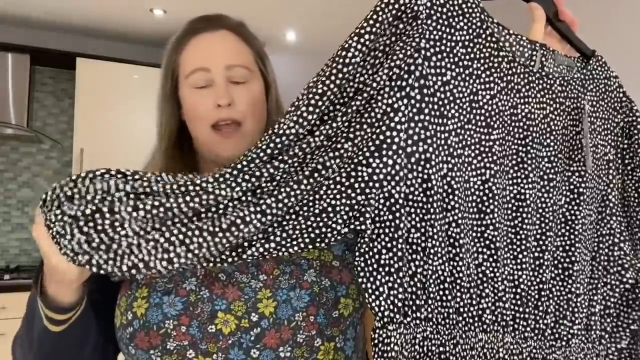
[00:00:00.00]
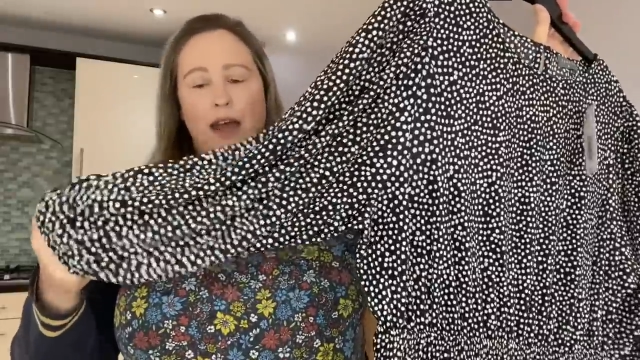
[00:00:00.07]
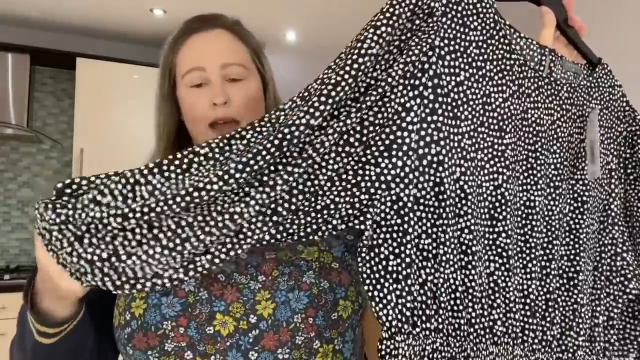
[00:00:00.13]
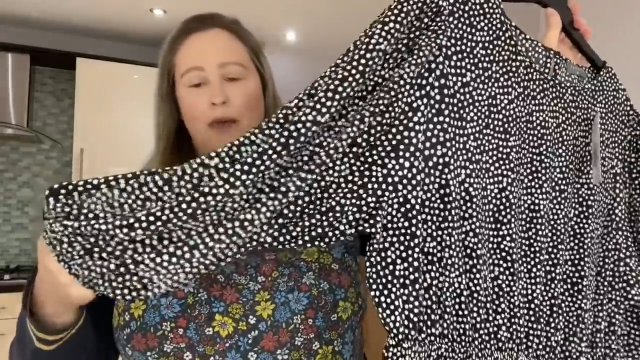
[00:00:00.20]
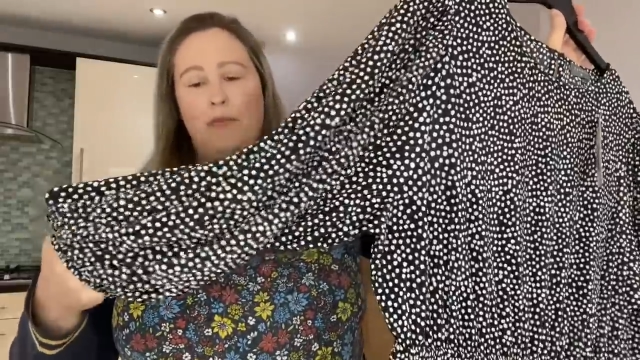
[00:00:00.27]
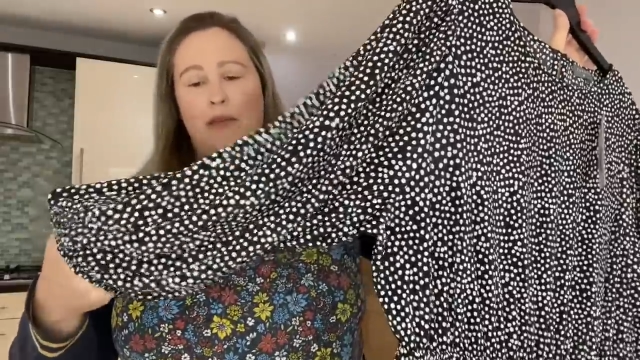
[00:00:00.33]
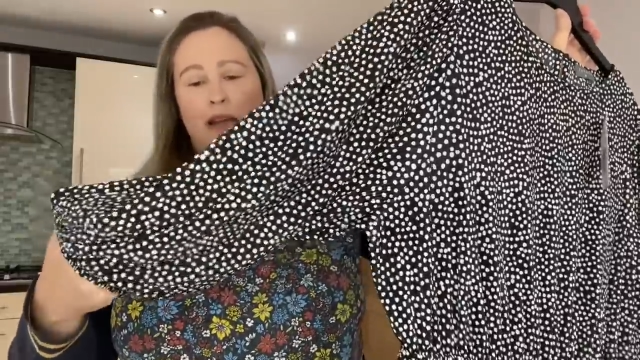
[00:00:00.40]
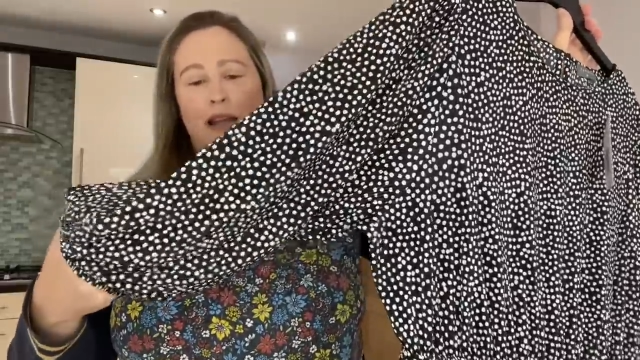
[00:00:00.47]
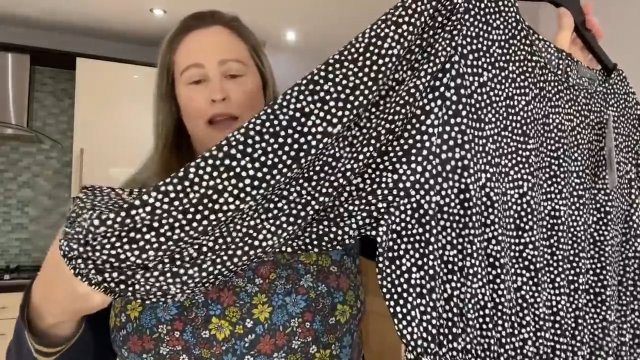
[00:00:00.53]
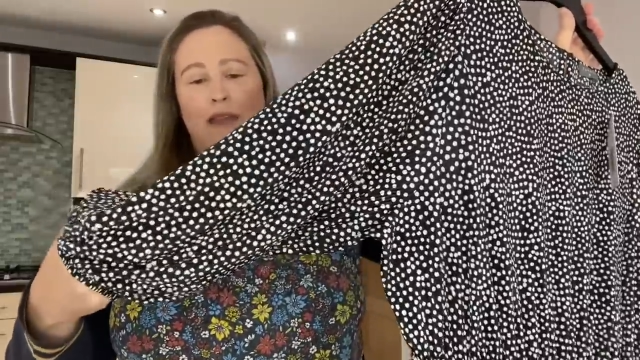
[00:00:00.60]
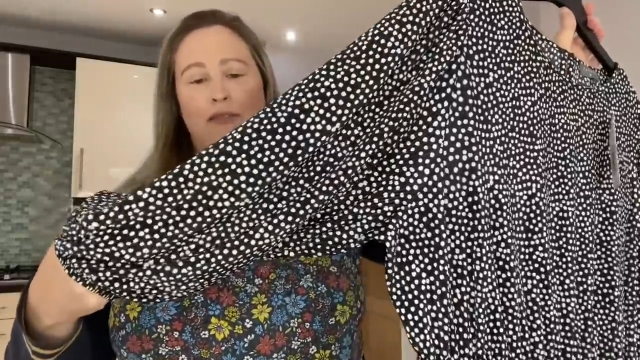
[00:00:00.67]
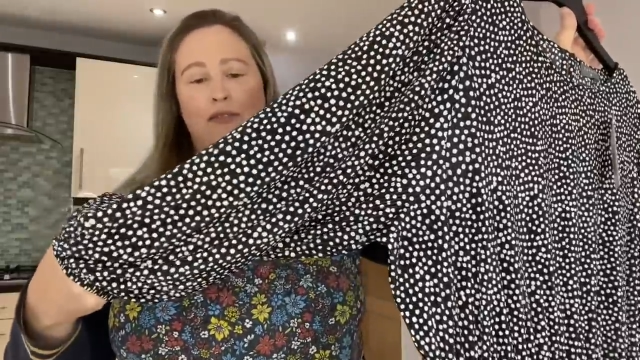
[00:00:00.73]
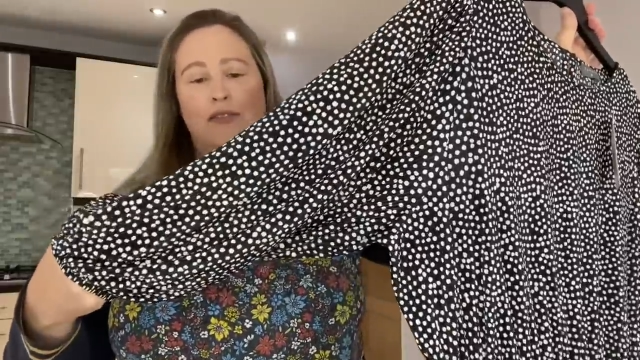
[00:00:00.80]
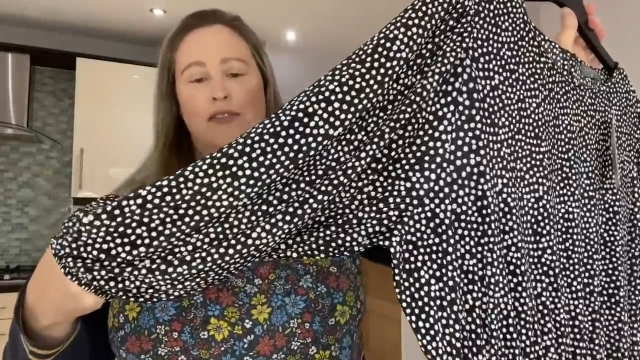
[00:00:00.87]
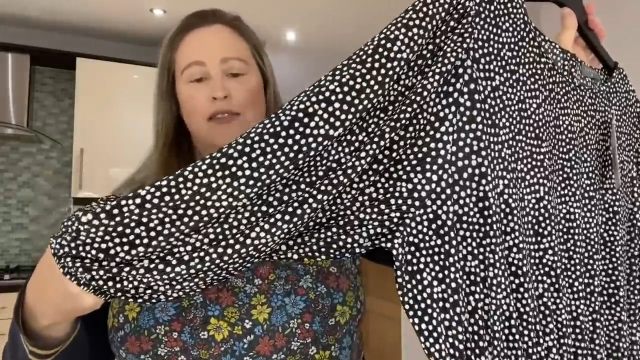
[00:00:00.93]

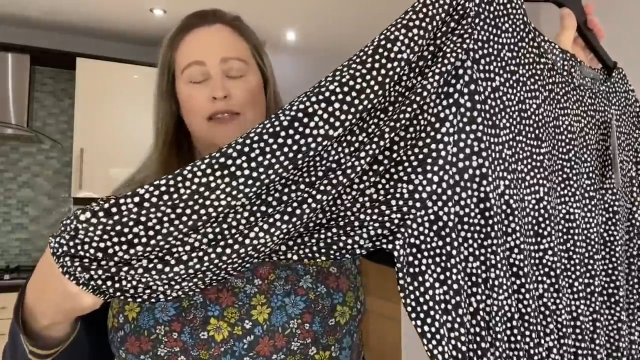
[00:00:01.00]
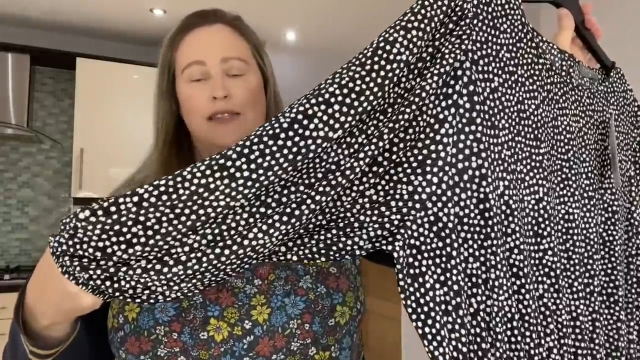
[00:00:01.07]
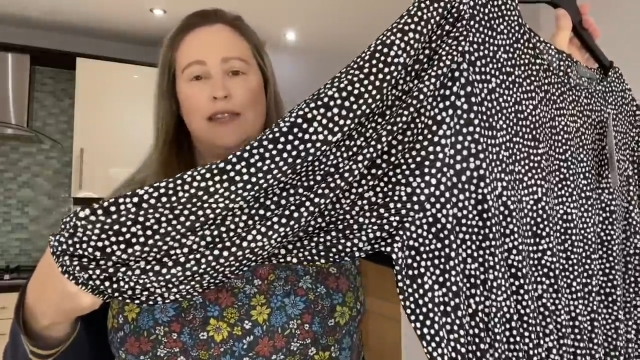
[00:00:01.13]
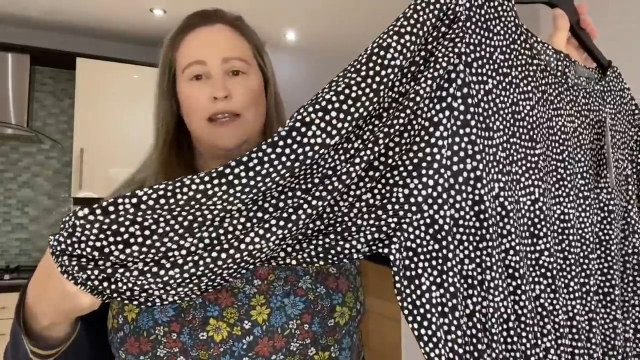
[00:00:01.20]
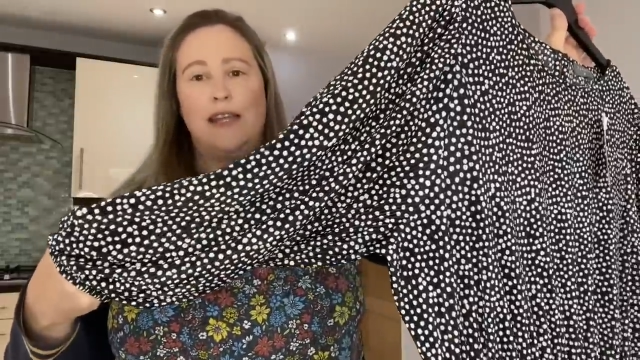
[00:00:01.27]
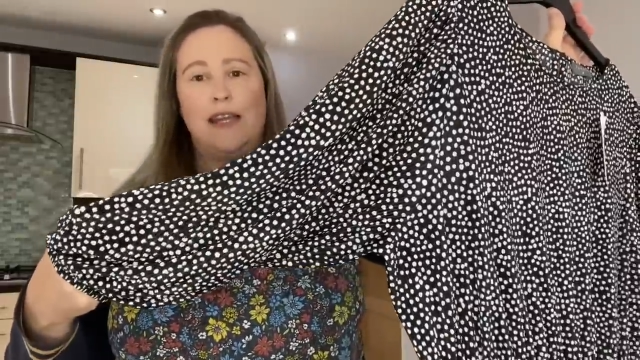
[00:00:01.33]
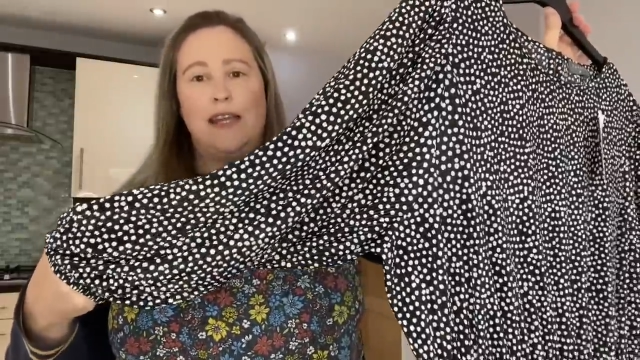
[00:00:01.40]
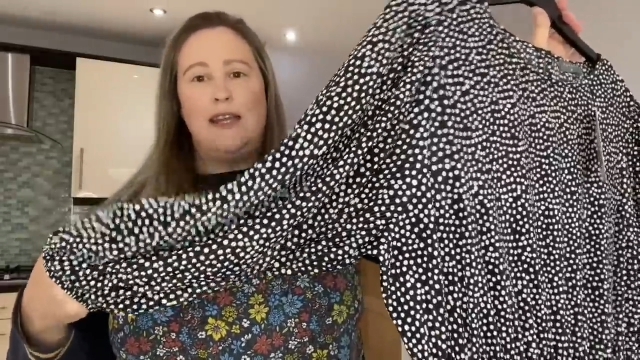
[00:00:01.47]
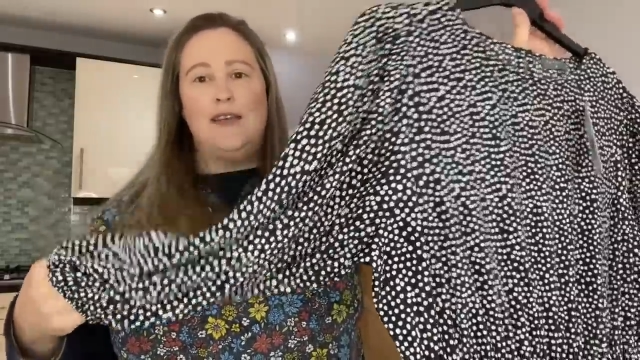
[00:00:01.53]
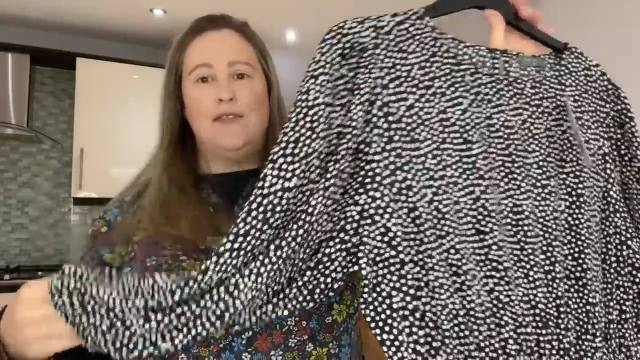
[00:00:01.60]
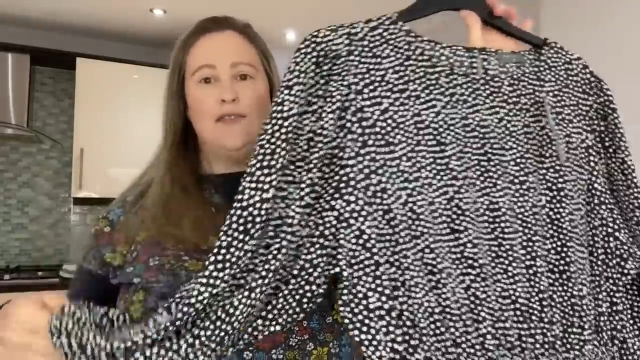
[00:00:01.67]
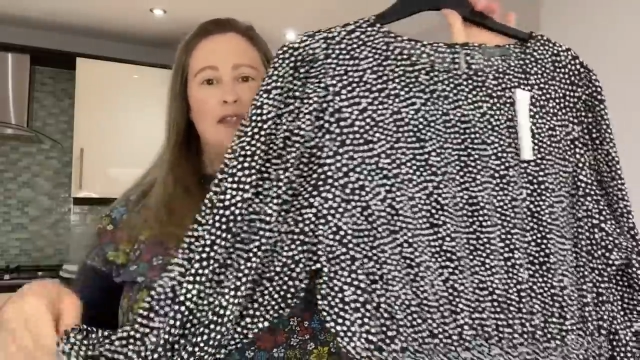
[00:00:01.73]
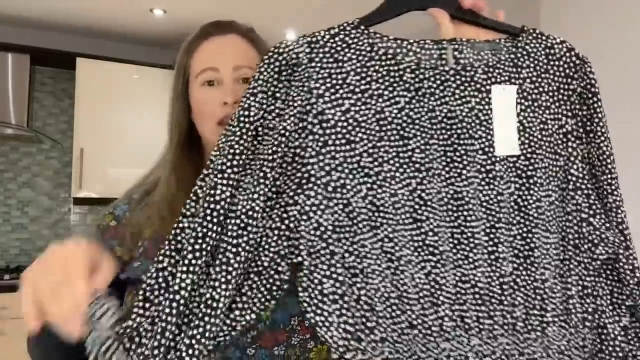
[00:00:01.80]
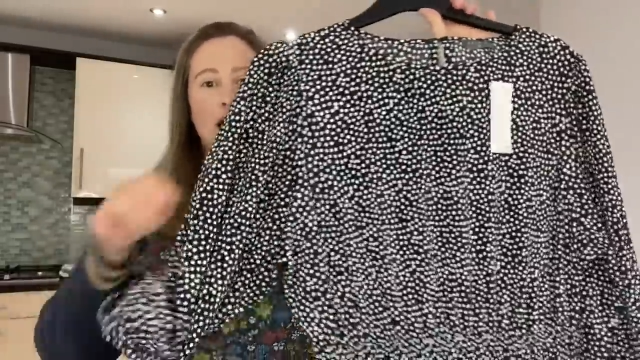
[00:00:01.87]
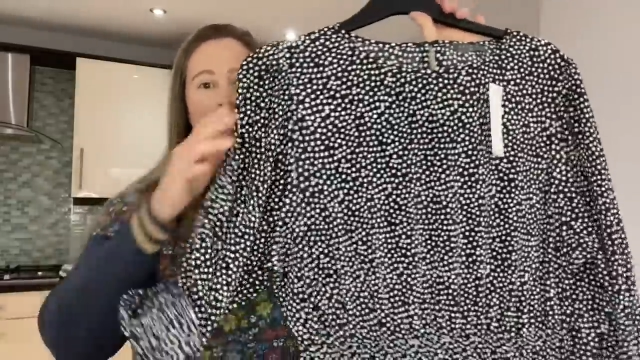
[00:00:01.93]
length
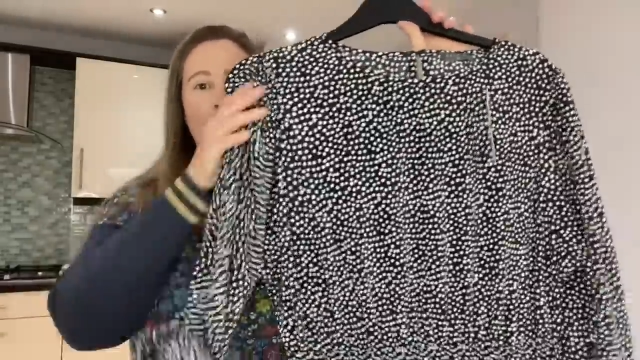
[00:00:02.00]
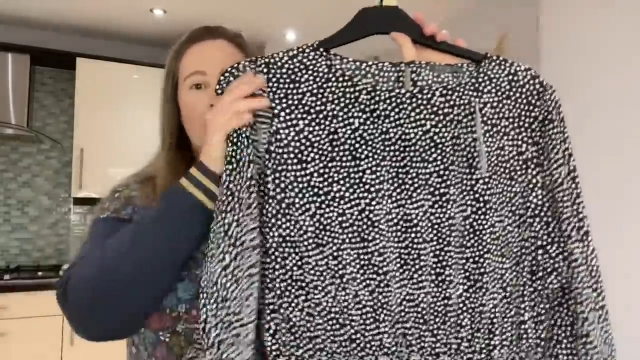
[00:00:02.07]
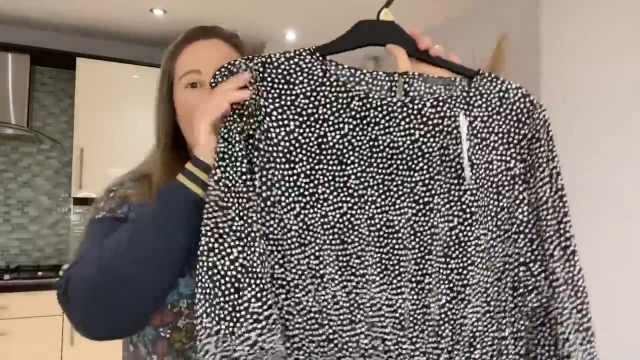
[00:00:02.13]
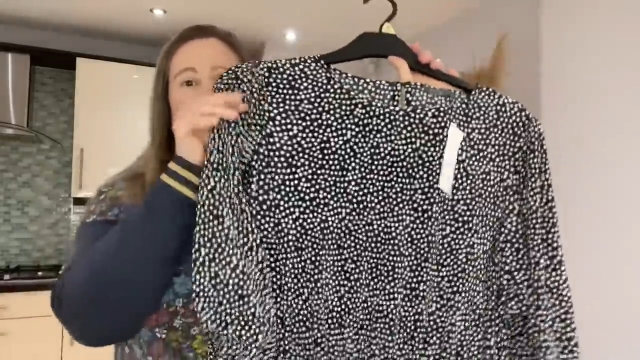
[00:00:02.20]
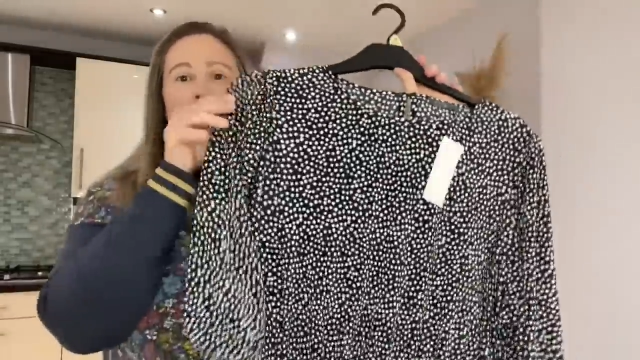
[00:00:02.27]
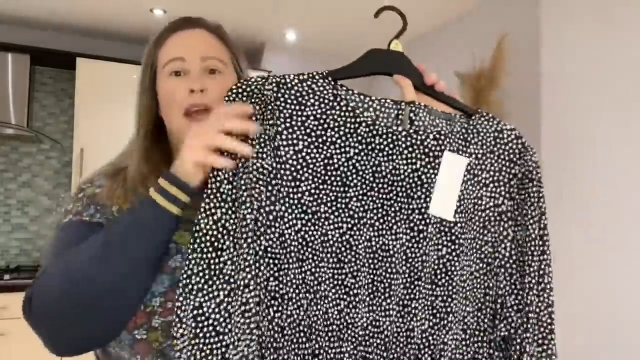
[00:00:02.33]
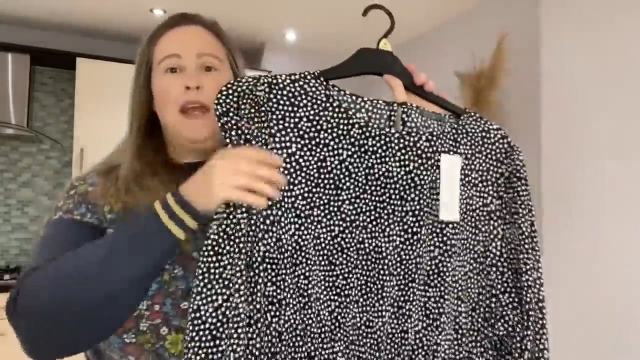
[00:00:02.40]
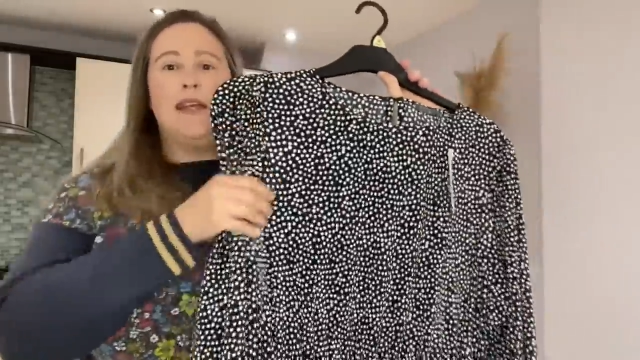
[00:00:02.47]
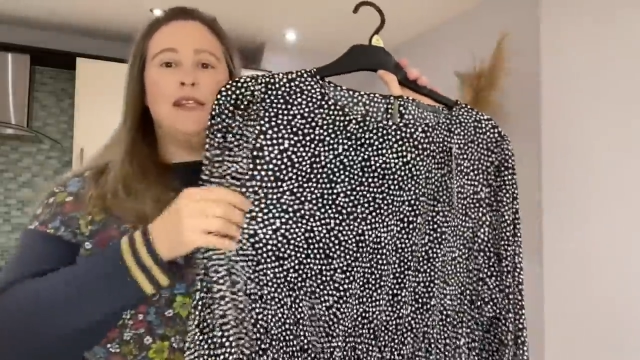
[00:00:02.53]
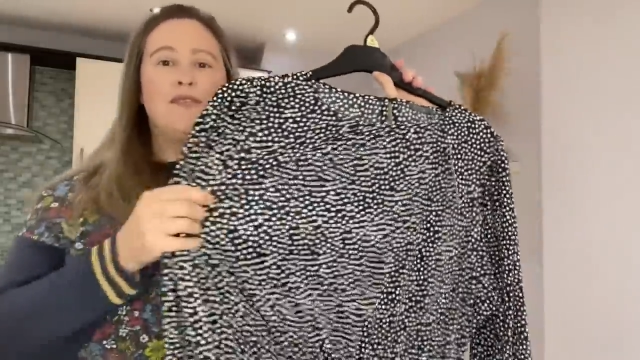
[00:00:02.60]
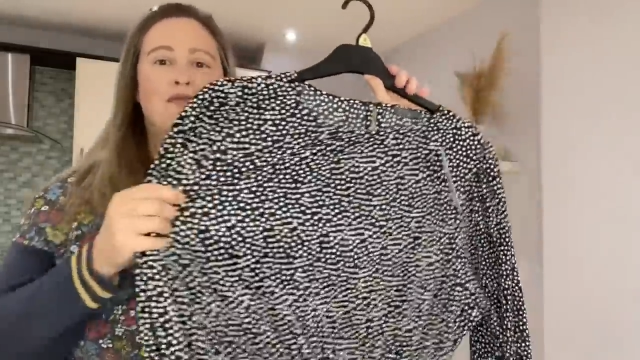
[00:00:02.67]
sleeves. It's